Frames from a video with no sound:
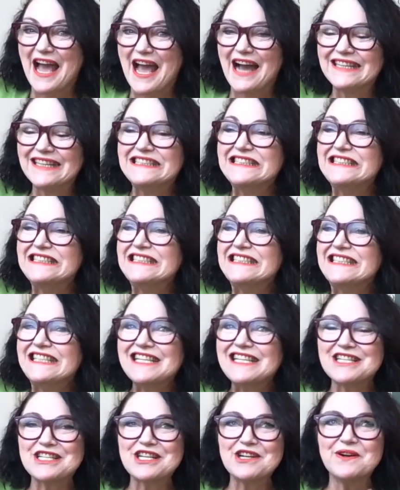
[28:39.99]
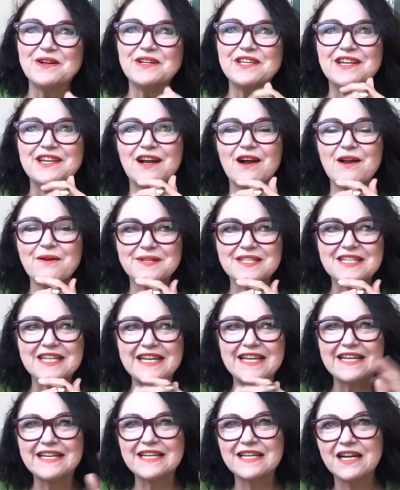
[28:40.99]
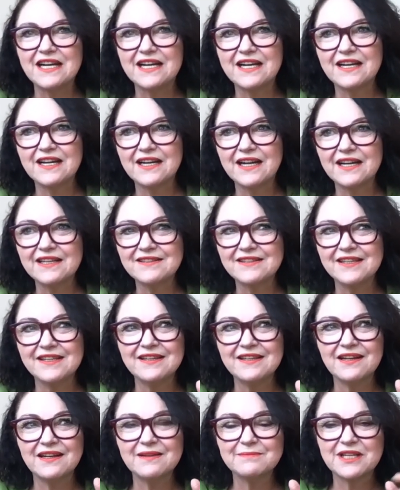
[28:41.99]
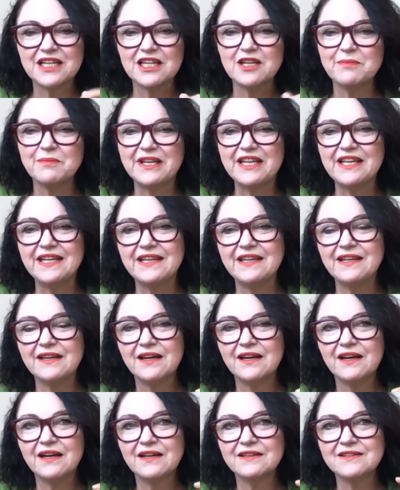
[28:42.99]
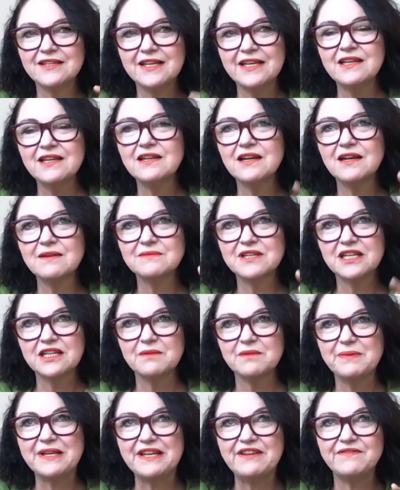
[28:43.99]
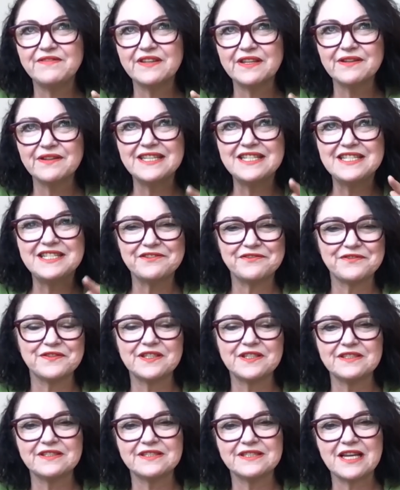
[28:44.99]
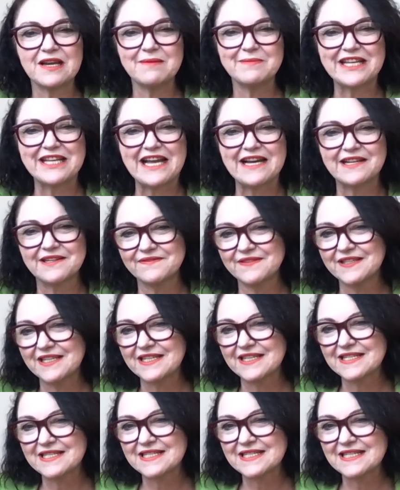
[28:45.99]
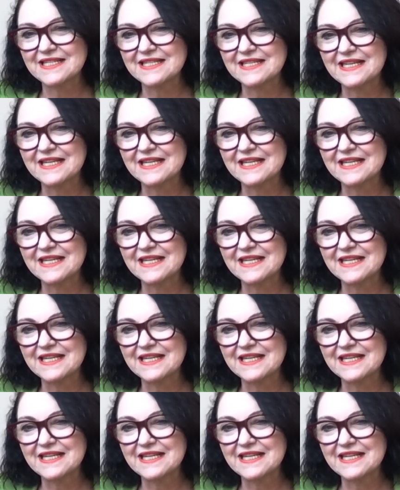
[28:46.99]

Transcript: Yeah. So you know, I was saying uh, I think I'm going to be I think I'm going to be very different coming out of this.